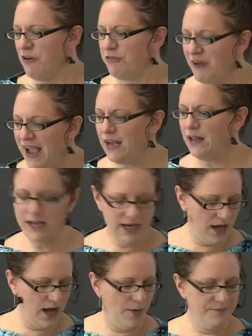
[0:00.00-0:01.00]
Finally,
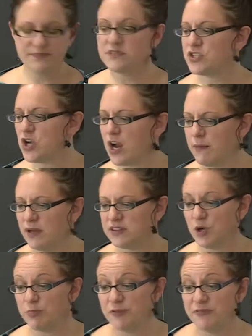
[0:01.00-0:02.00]
um, to talk
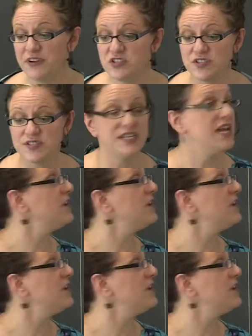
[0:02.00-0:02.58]
about their proficiency, I